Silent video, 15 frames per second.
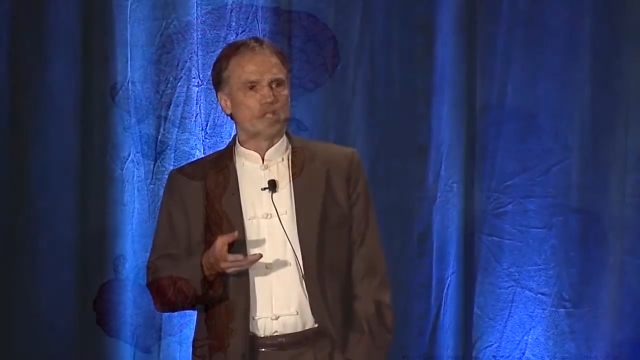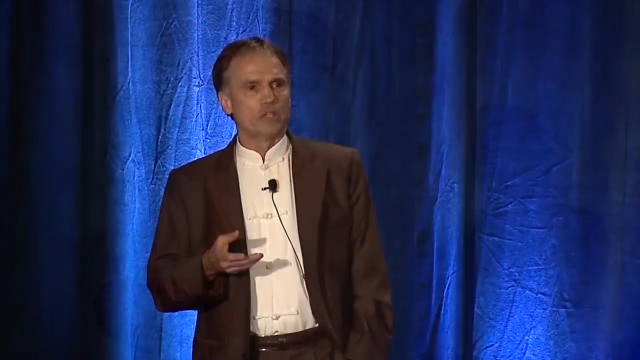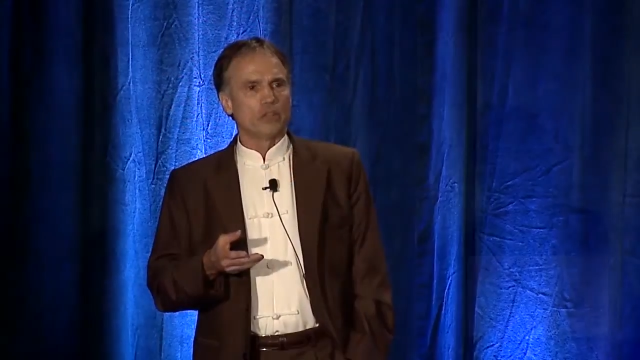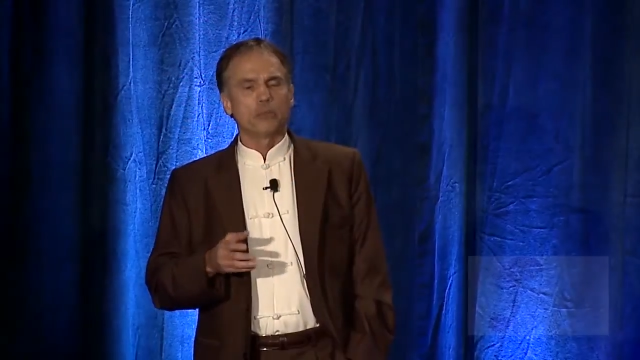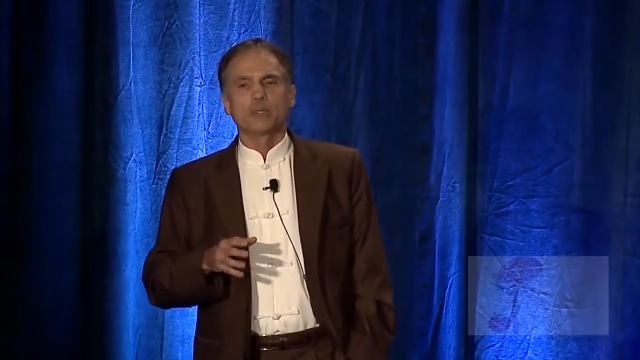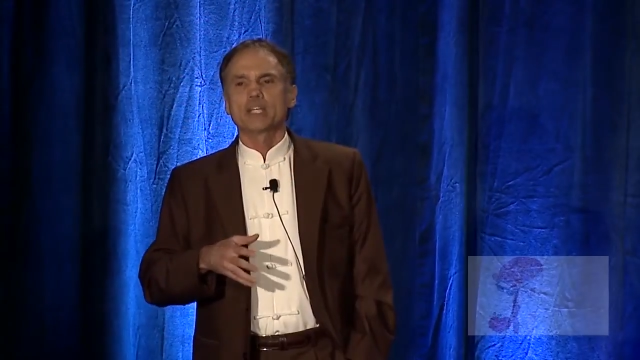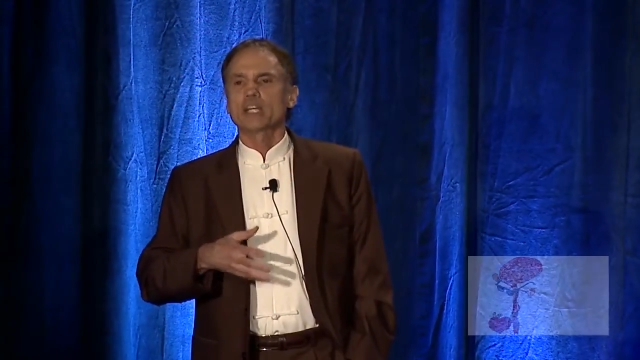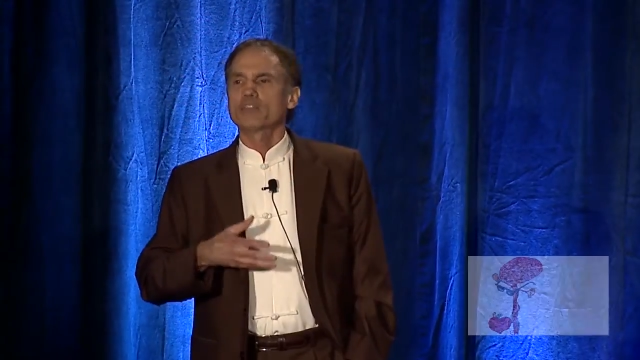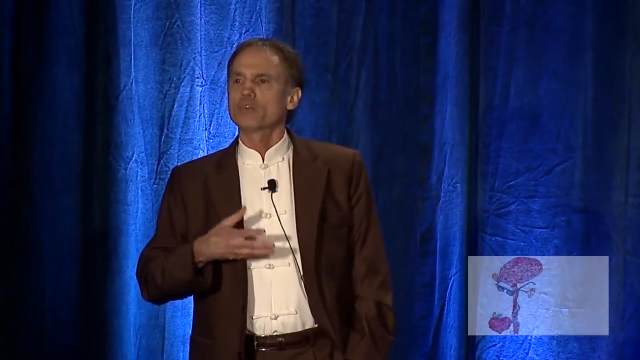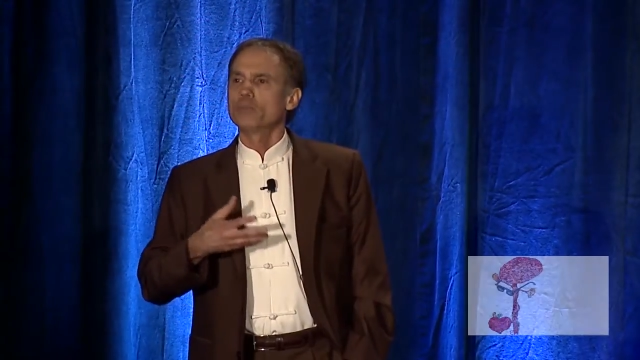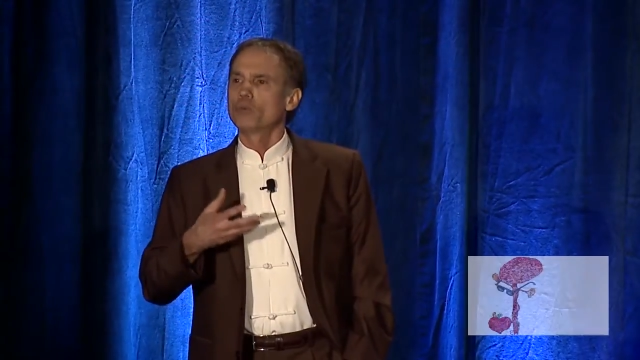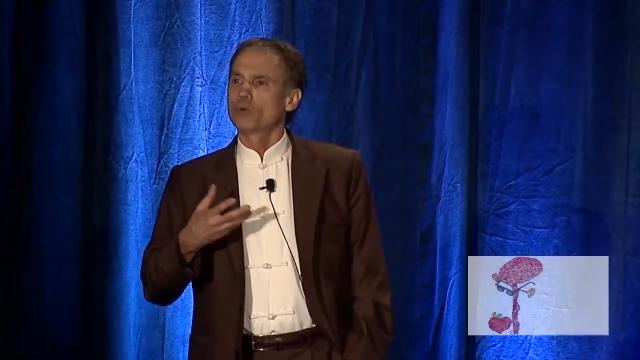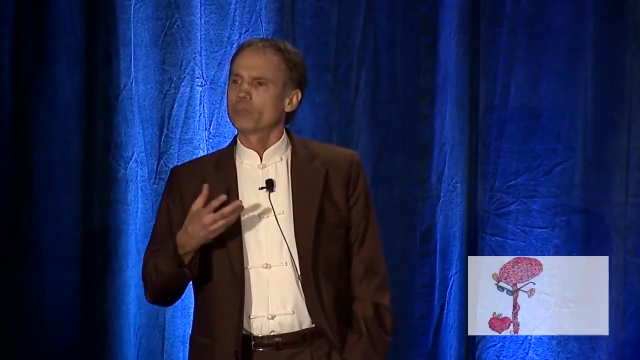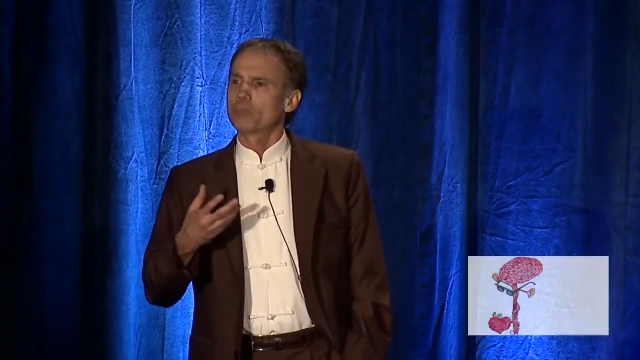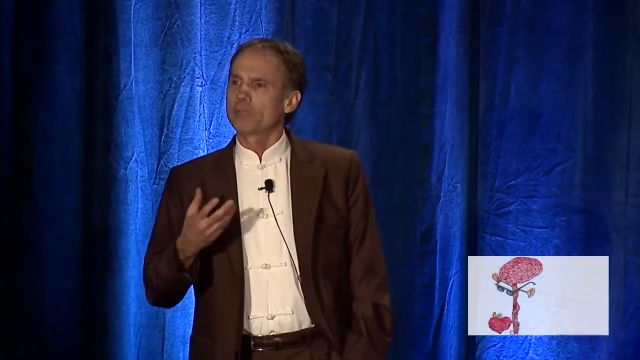They recover
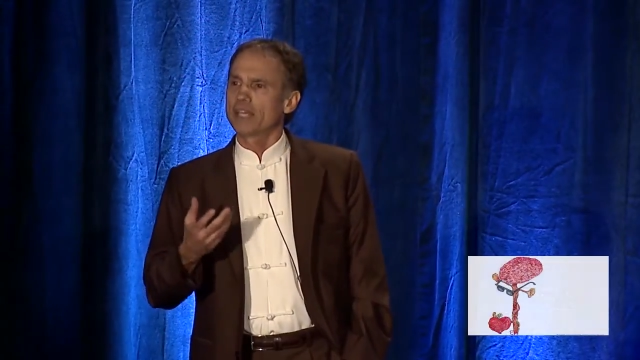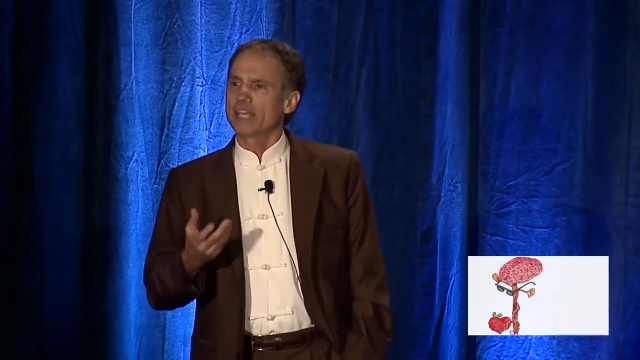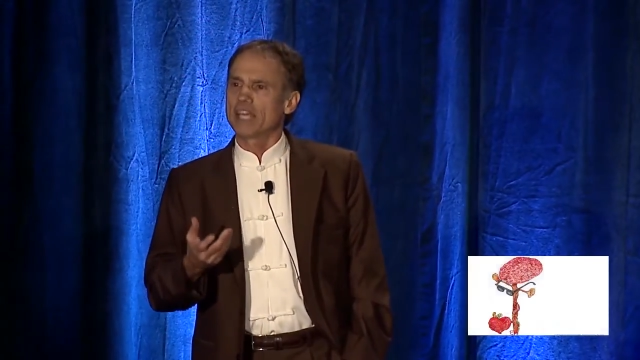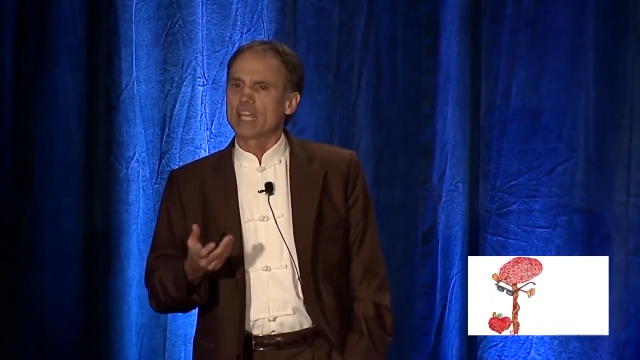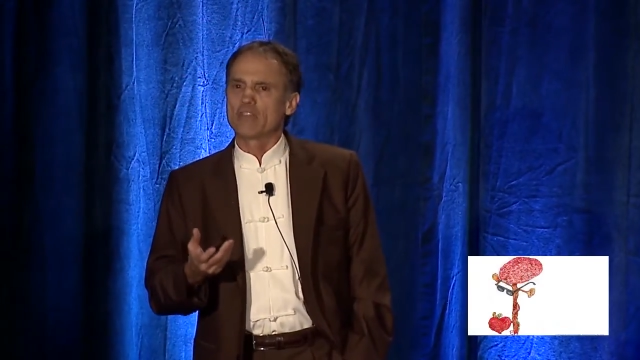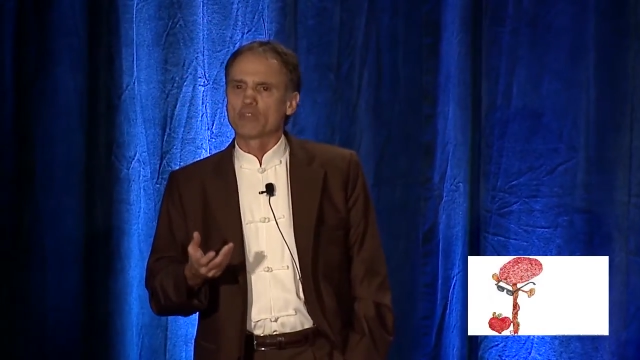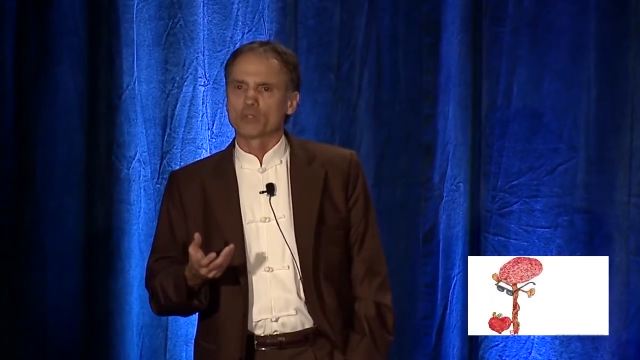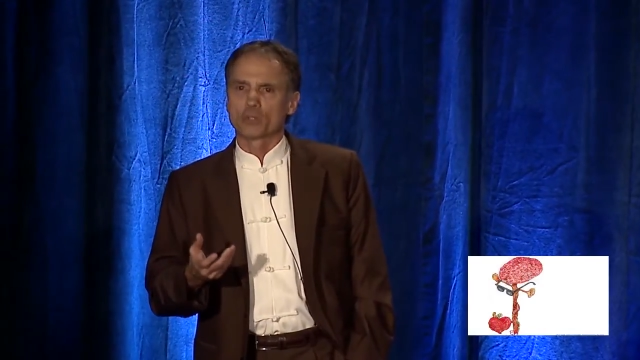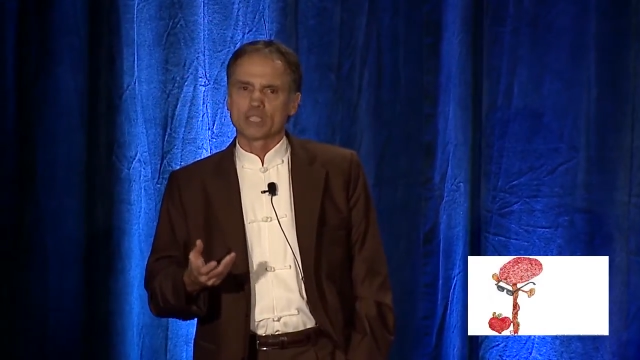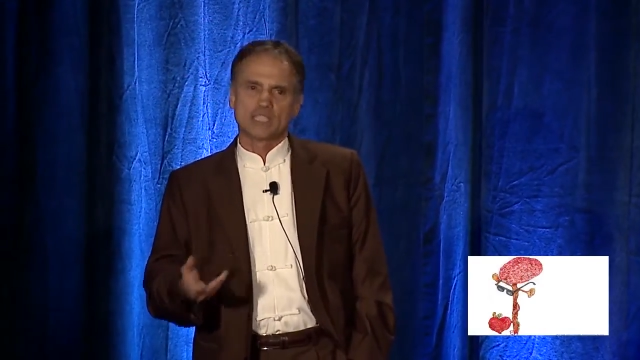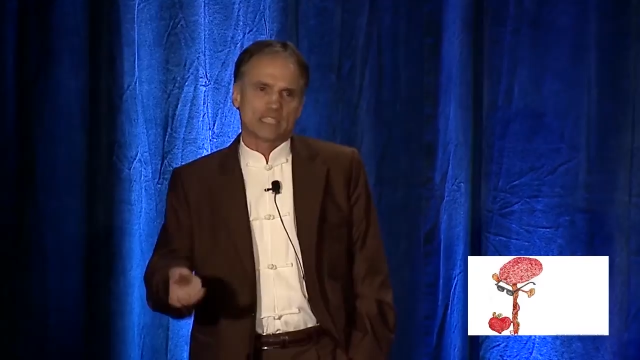more behaviorally,